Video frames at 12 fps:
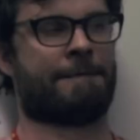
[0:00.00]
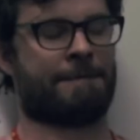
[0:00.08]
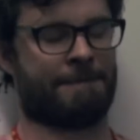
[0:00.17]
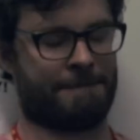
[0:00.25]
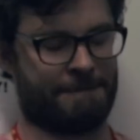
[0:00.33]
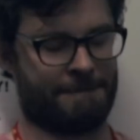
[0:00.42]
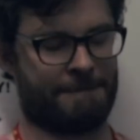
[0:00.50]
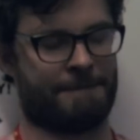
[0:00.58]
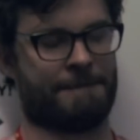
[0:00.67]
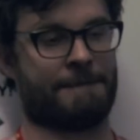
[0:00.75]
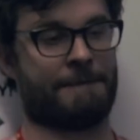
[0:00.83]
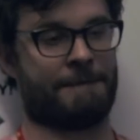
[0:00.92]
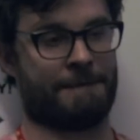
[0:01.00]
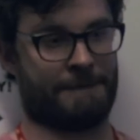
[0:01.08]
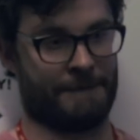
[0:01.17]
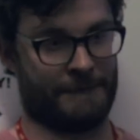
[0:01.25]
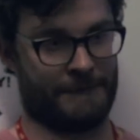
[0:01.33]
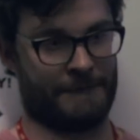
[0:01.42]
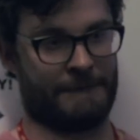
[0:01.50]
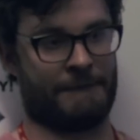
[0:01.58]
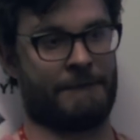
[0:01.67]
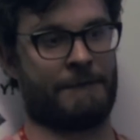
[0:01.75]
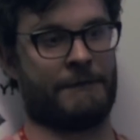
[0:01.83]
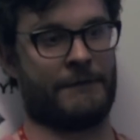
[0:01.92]

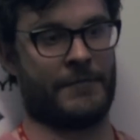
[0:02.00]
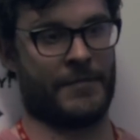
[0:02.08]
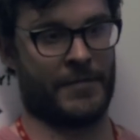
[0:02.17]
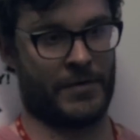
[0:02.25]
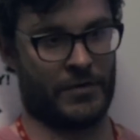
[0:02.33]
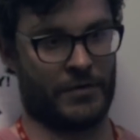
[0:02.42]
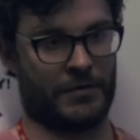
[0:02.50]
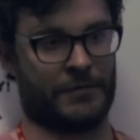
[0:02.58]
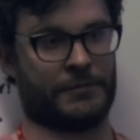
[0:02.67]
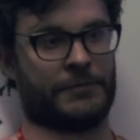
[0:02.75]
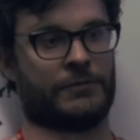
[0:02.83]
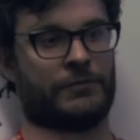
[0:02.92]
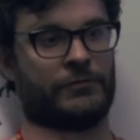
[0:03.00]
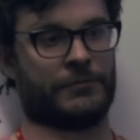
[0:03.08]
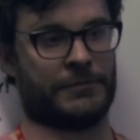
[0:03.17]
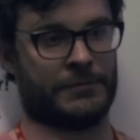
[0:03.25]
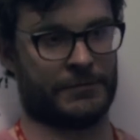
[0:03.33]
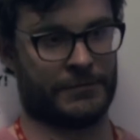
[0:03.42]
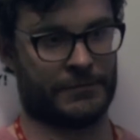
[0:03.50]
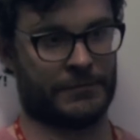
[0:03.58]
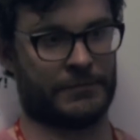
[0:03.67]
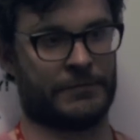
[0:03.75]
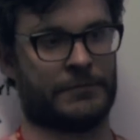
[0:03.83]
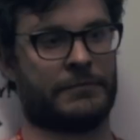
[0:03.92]

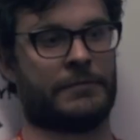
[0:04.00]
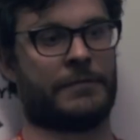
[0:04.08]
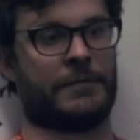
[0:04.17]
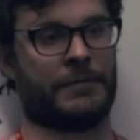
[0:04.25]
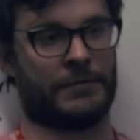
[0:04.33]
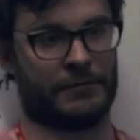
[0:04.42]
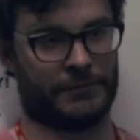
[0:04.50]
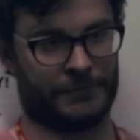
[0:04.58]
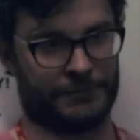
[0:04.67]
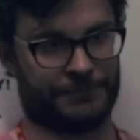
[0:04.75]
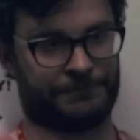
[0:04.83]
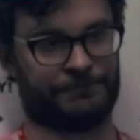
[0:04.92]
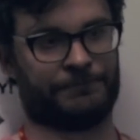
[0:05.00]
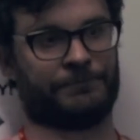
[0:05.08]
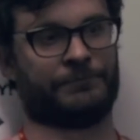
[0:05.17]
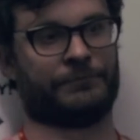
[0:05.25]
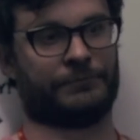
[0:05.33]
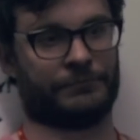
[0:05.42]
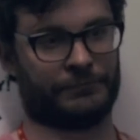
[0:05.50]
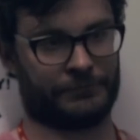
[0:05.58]
This person isn't speaking.